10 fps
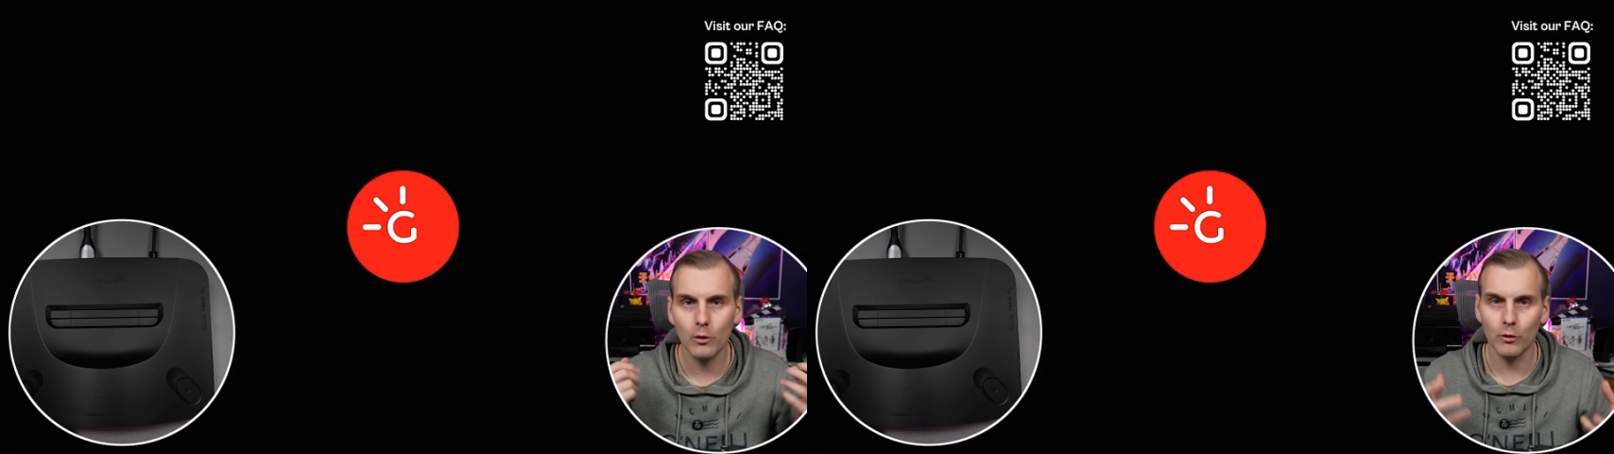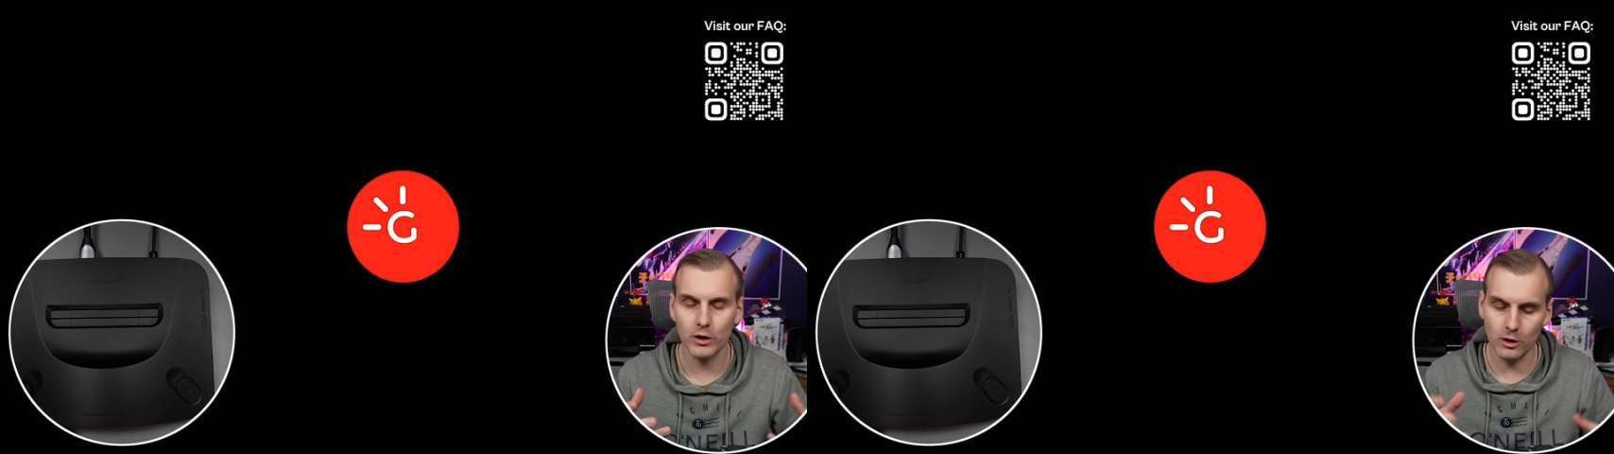
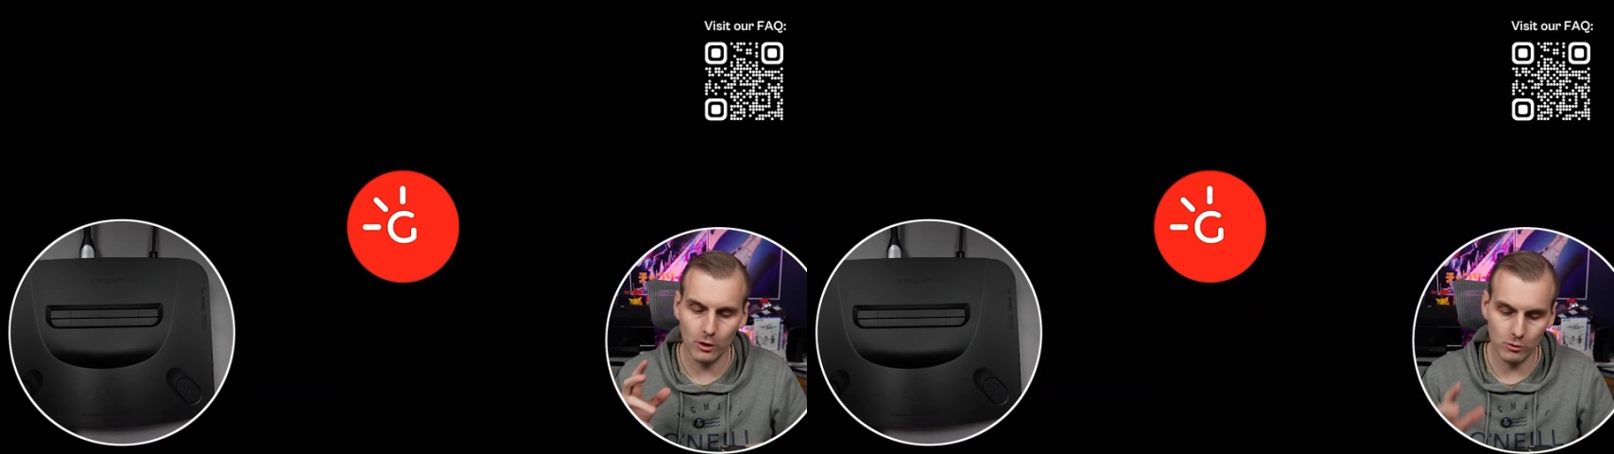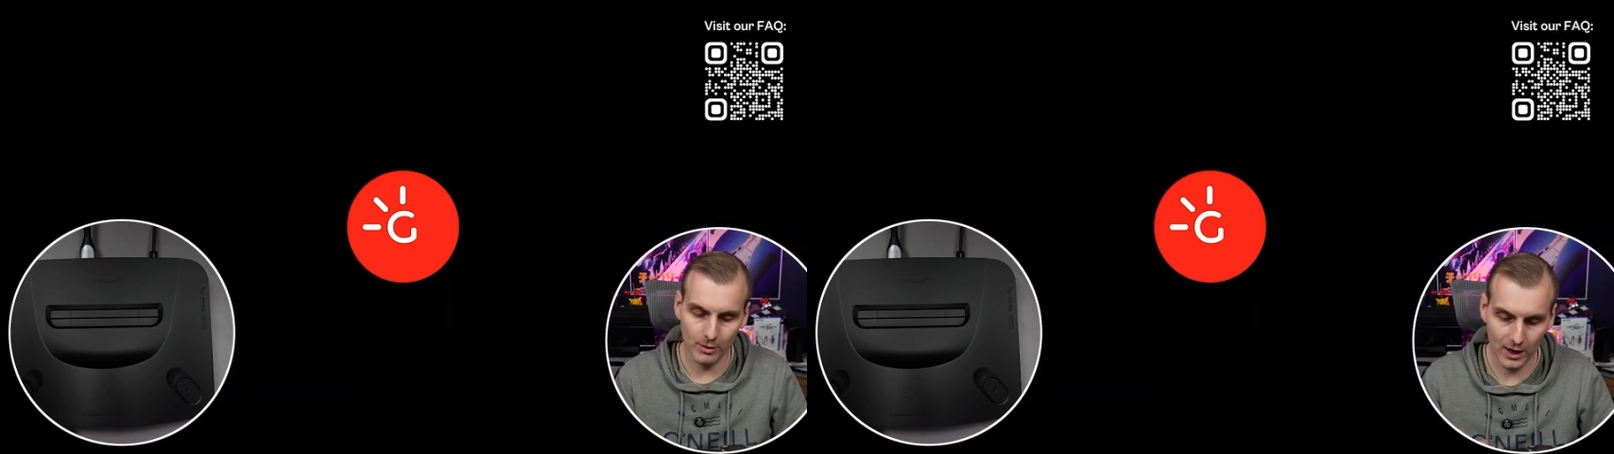Right
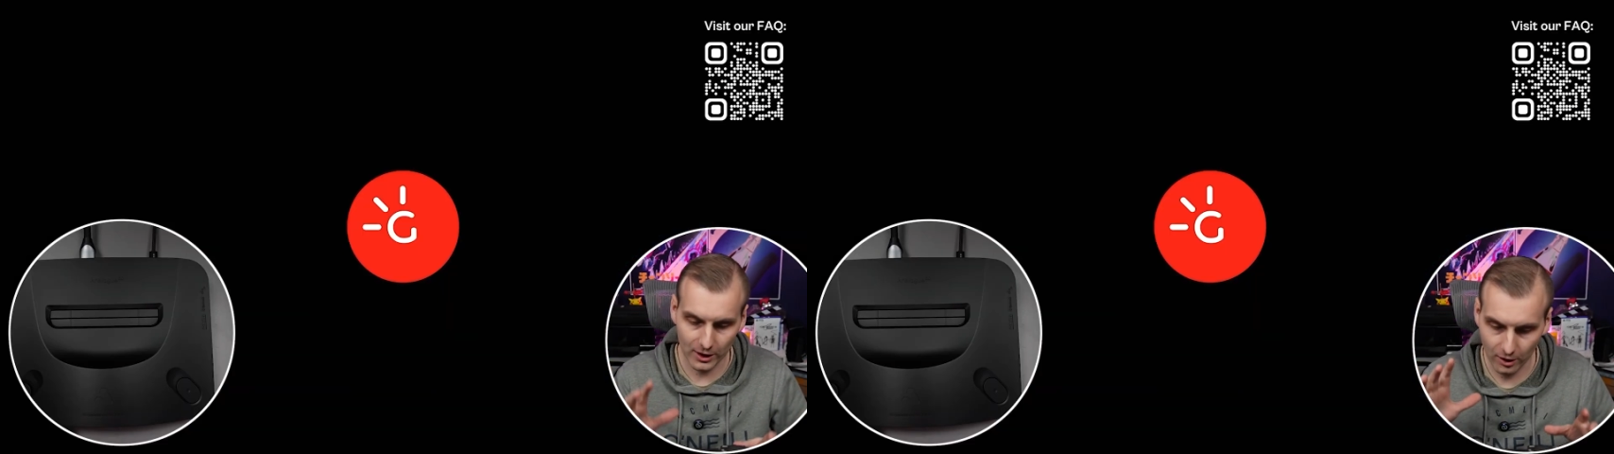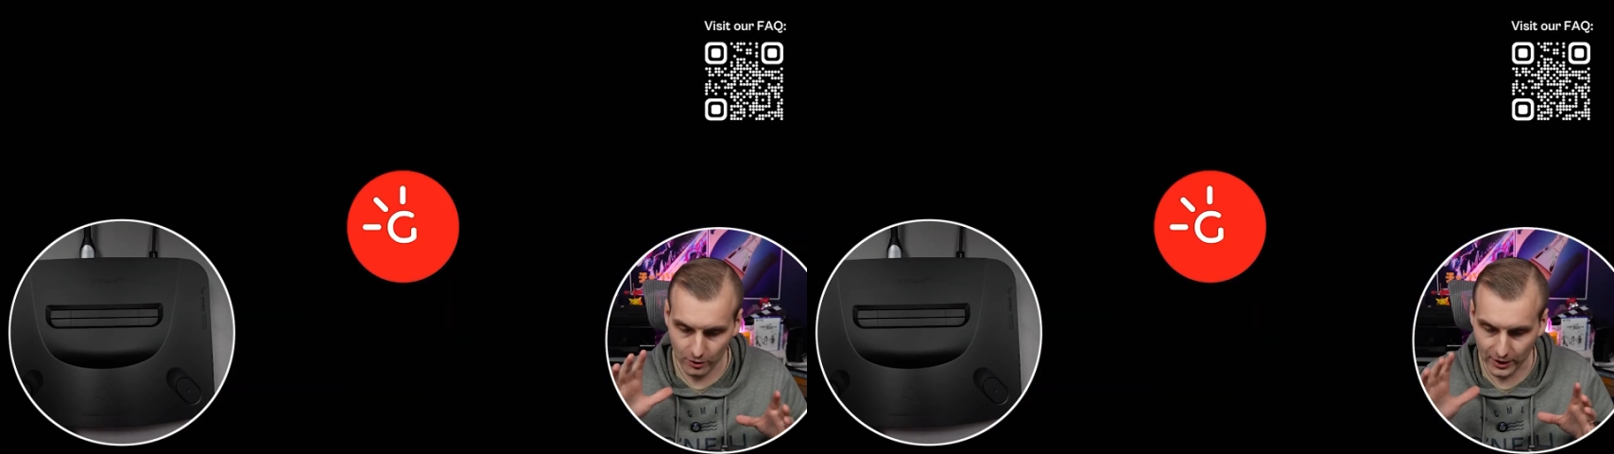guys, we're
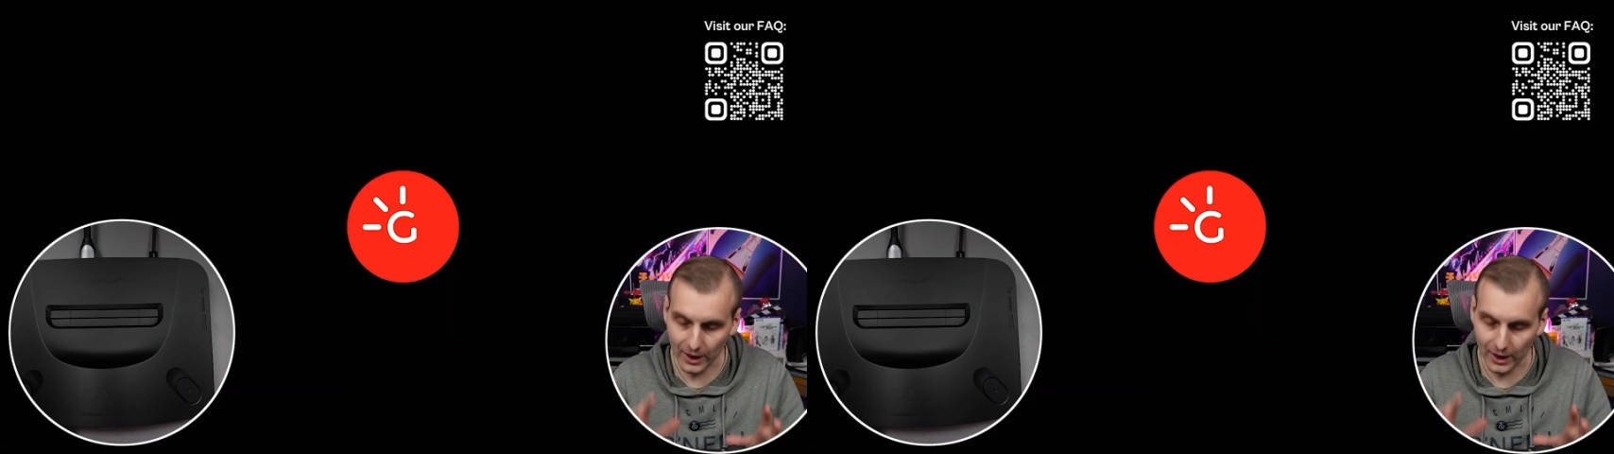back. The